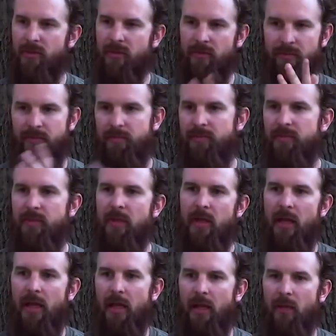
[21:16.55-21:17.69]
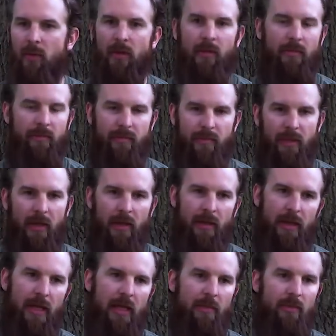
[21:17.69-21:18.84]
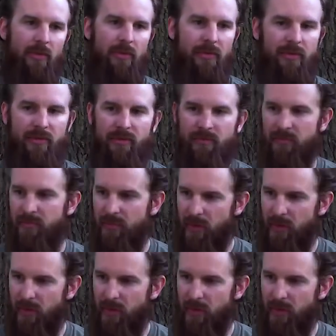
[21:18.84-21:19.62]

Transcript: or animals,